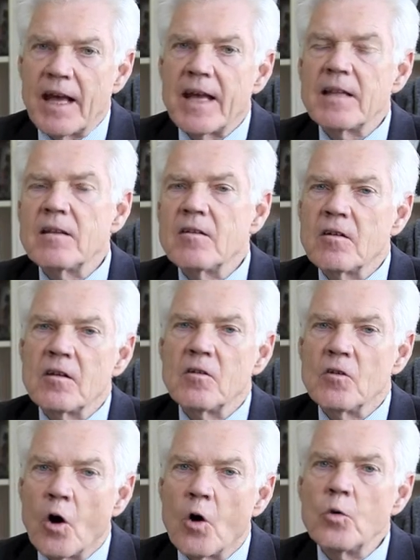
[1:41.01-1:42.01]
and
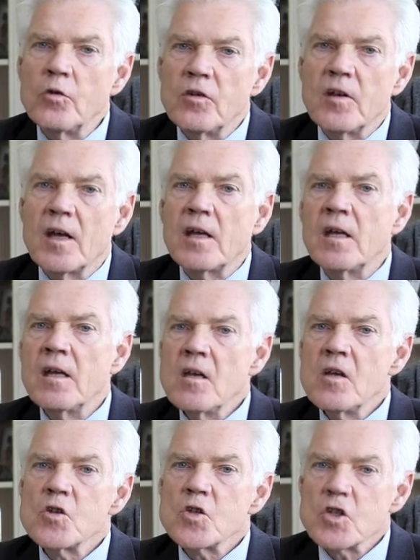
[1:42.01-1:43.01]
now the
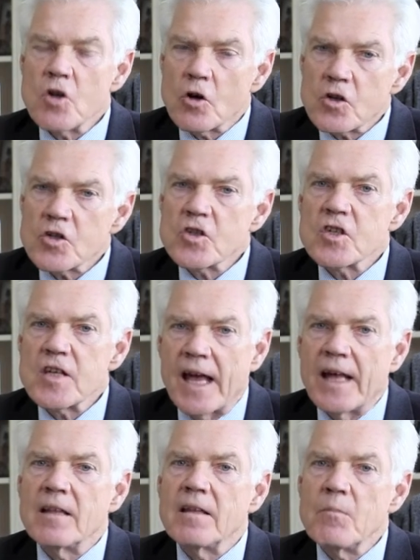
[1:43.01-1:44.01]
stocks
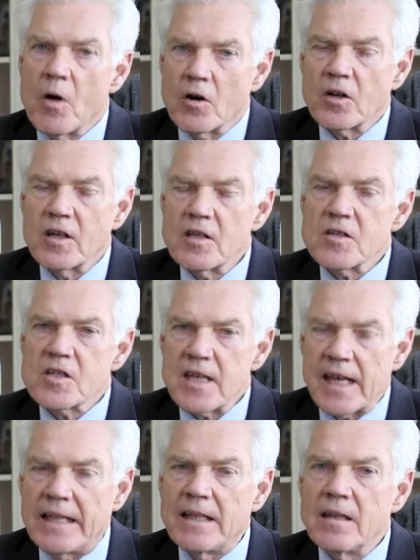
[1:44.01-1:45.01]
and the markets
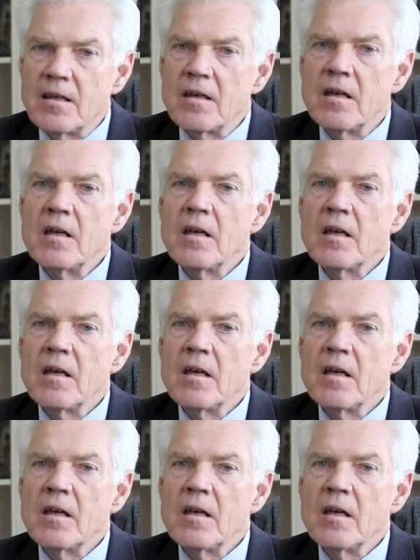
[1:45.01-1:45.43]
in